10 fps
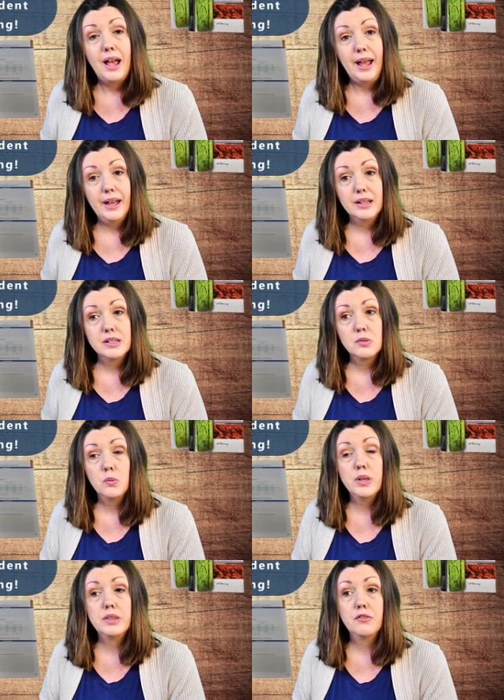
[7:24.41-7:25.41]
And
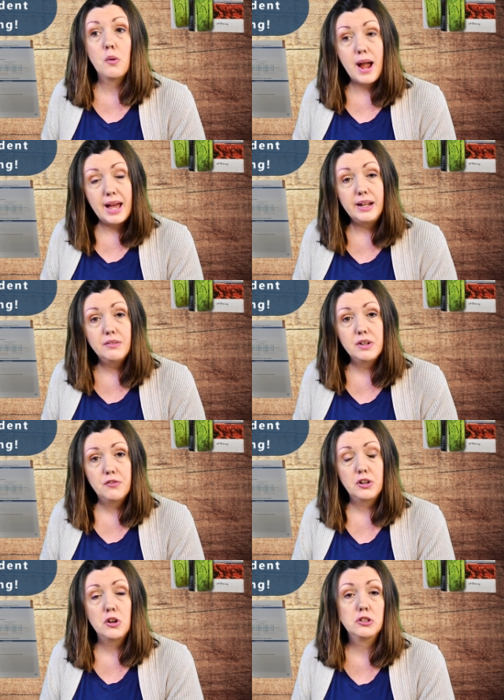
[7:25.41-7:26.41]
with the variety of
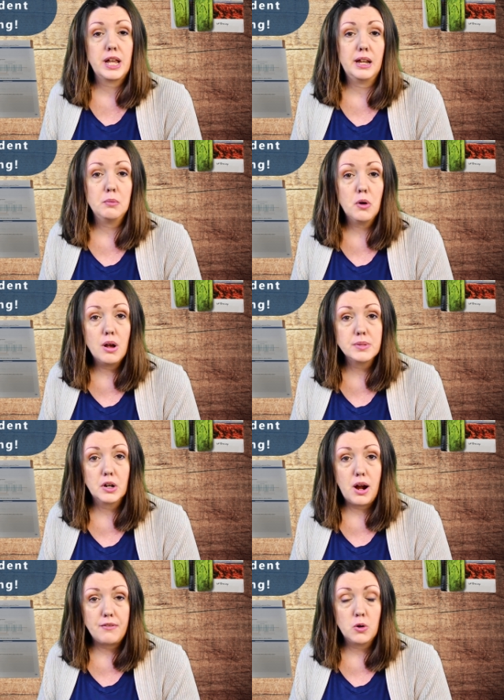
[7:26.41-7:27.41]
different note-taking prompts
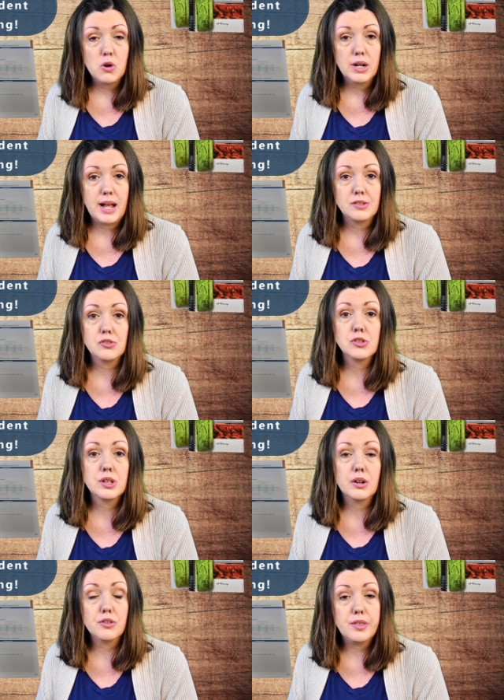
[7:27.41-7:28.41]
and graphic organizers
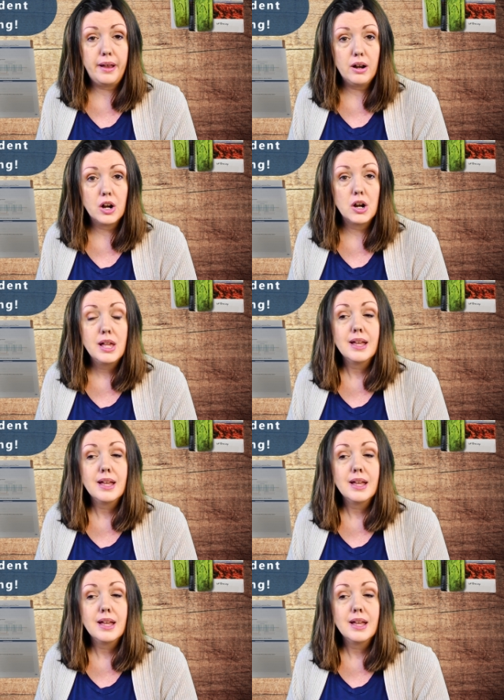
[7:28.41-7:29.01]
that are there,